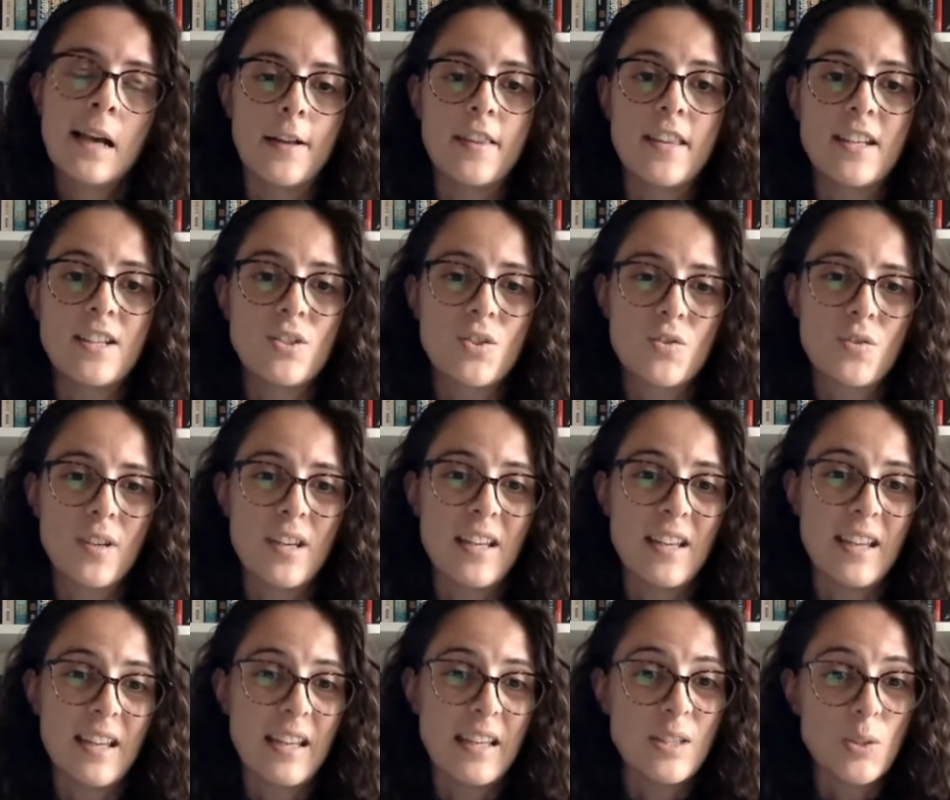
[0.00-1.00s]
The
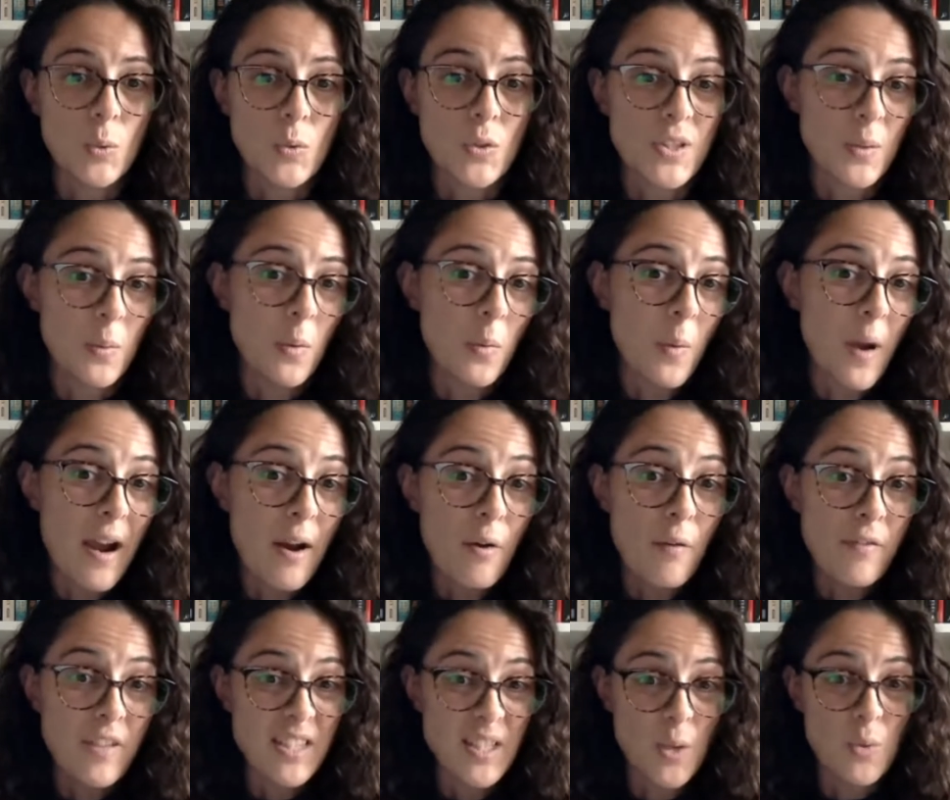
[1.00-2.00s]
industry is also aware
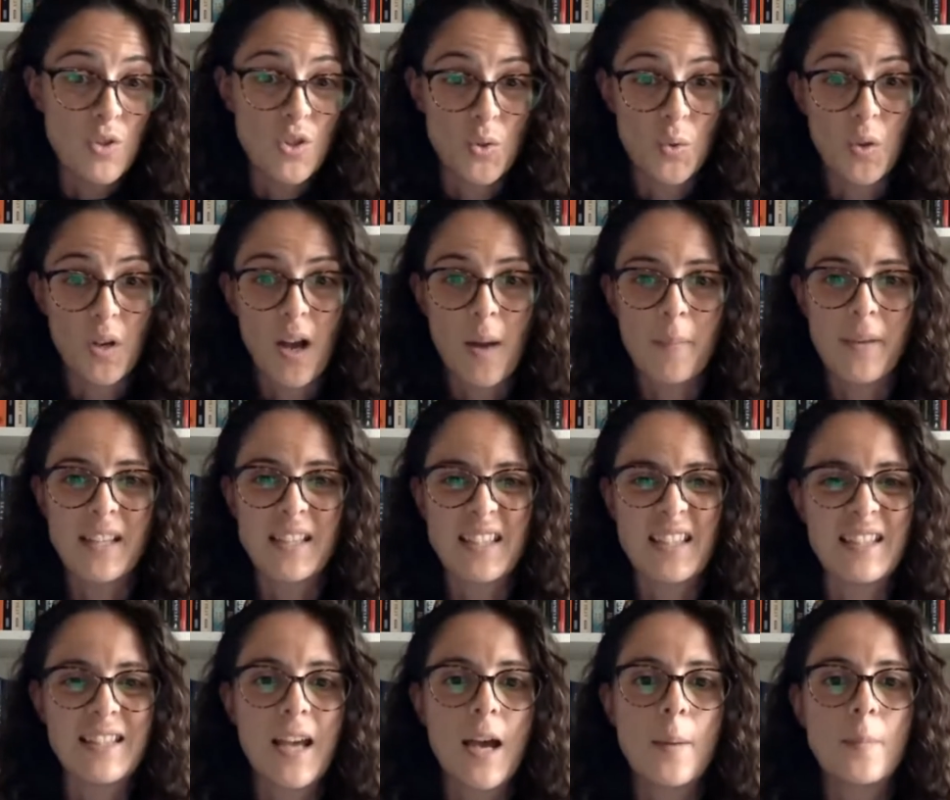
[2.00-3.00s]
of its own shortcomings
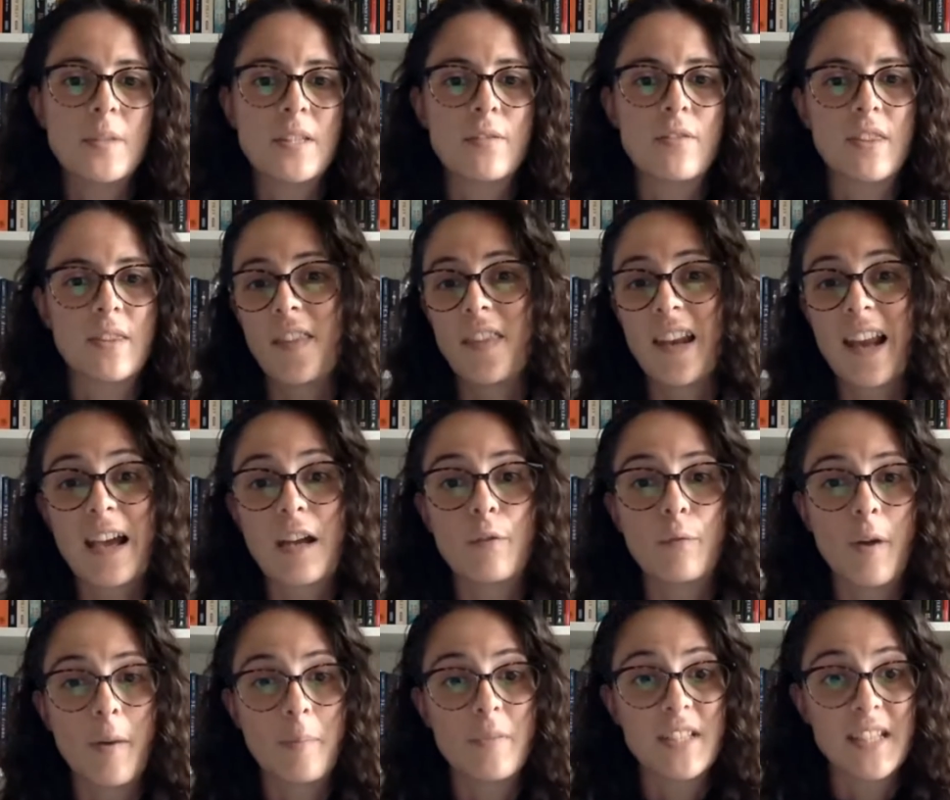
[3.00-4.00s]
in terms of the lack of
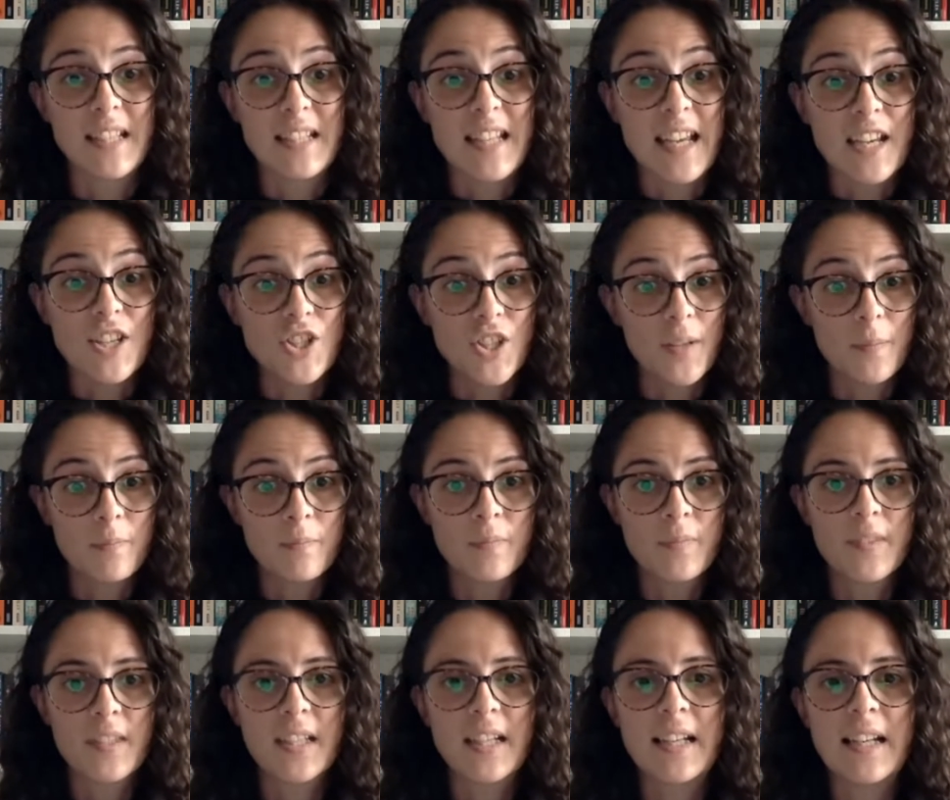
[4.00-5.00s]
representation.
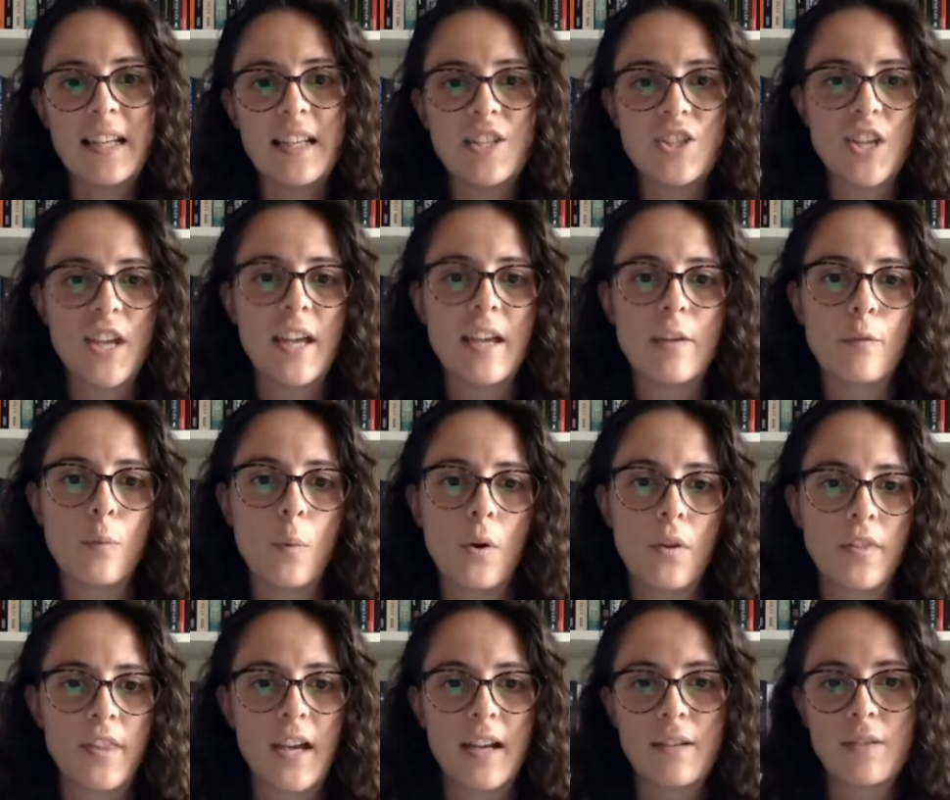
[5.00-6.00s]
The cliche of what
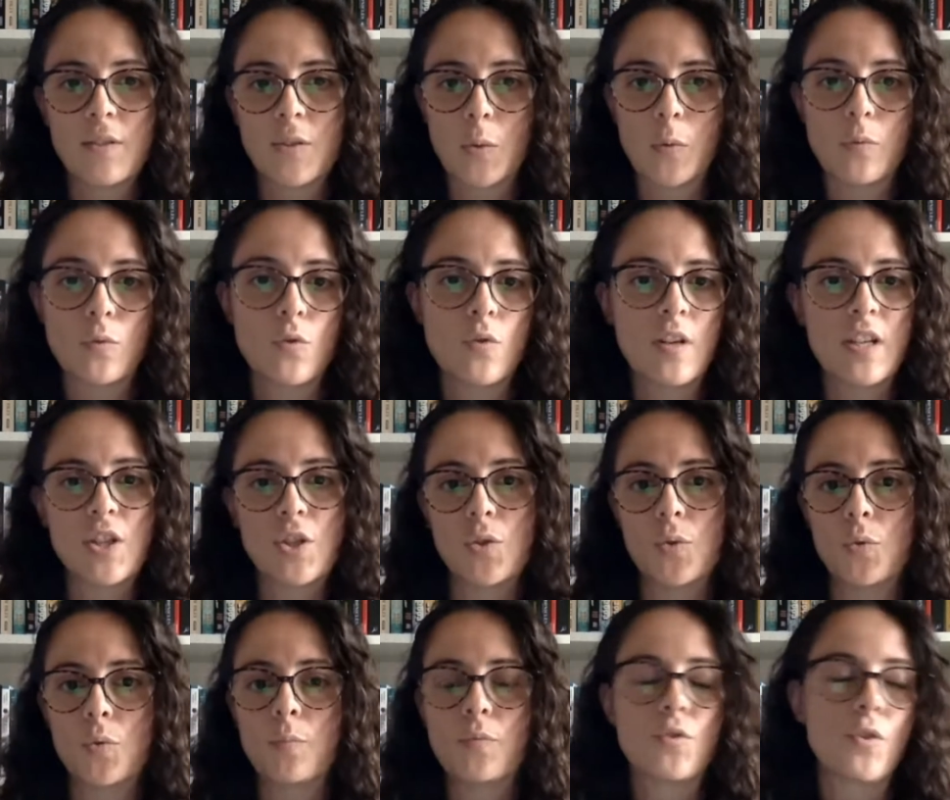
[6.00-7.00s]
that sort of
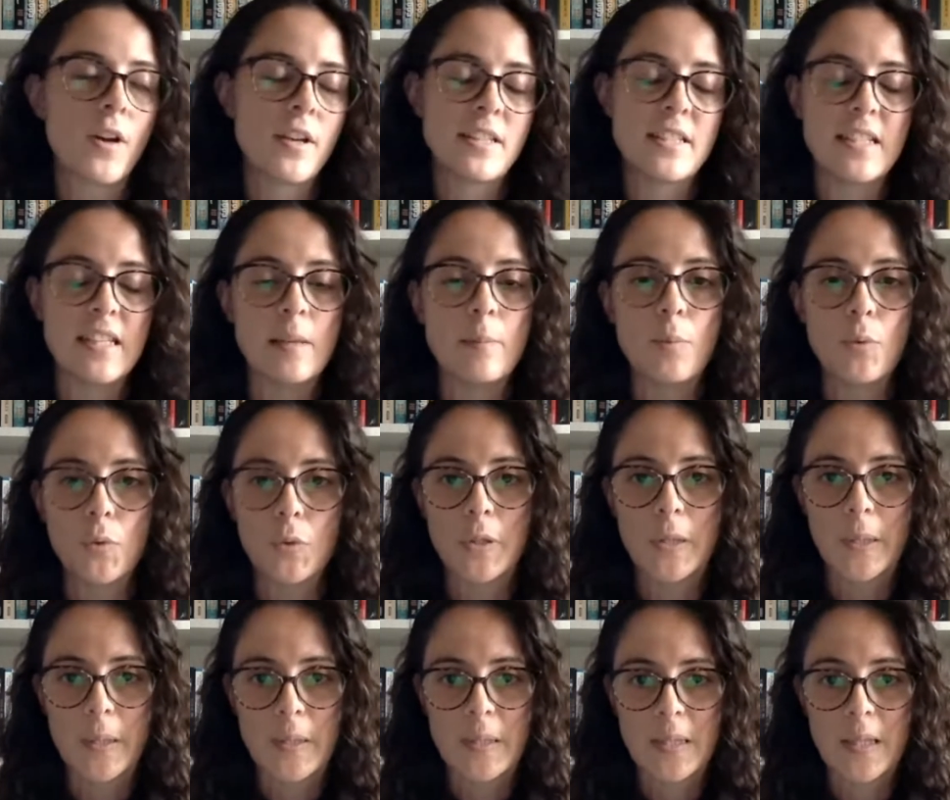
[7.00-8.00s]
traditional trustee board
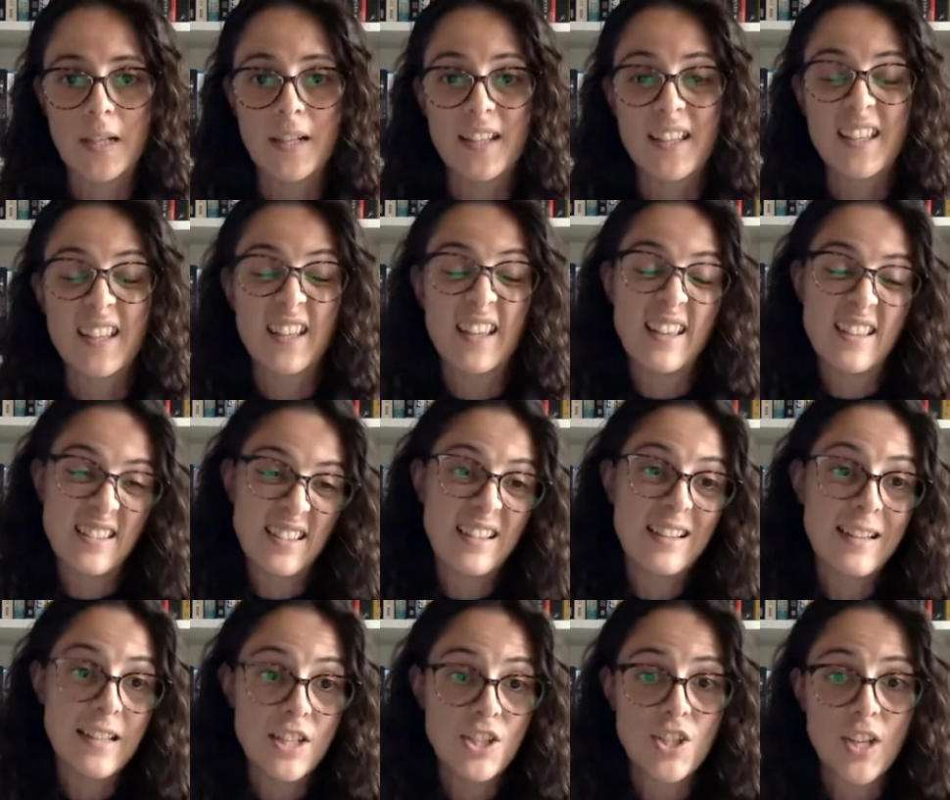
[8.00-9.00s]
looks like is a
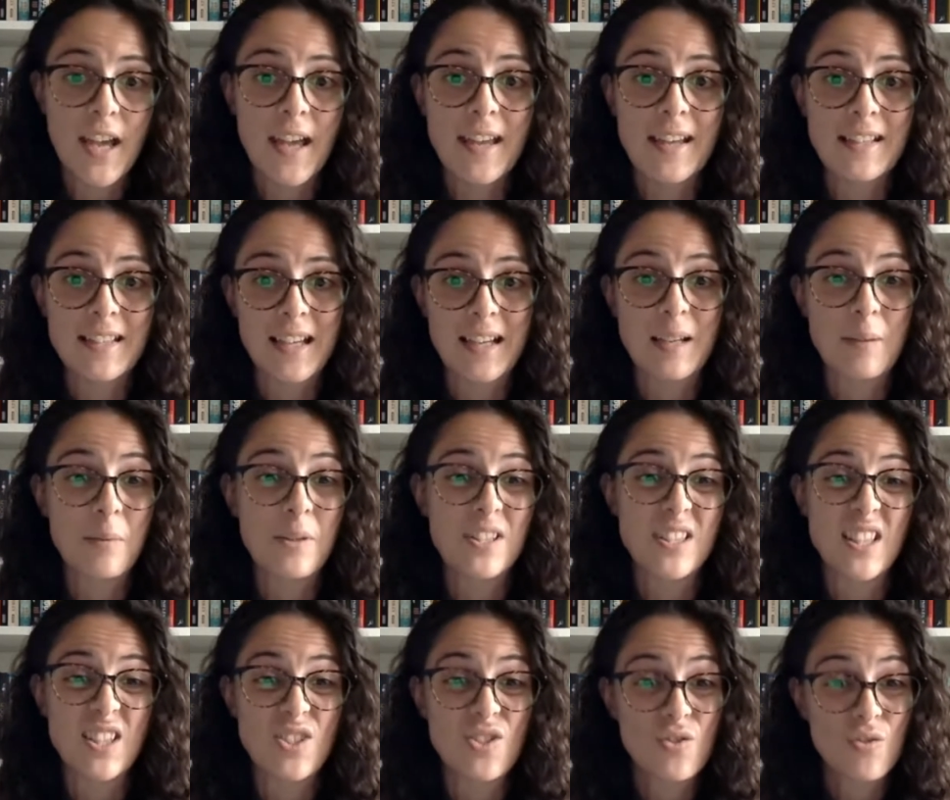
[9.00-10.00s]
cliche exactly because
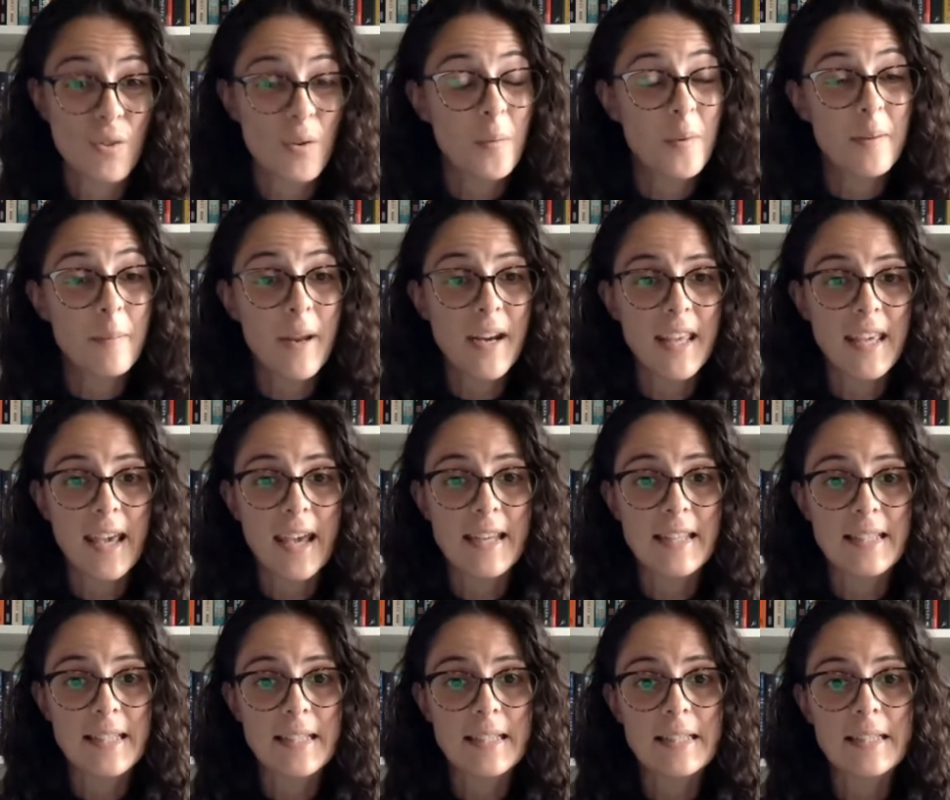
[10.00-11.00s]
it's true in many
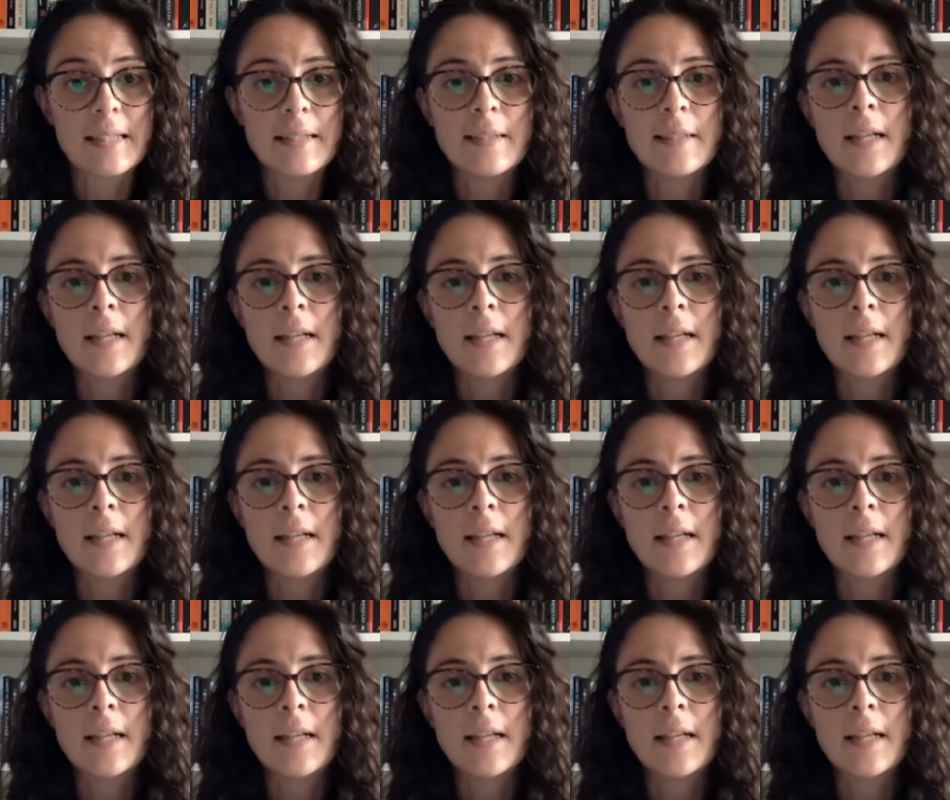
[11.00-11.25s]
cases.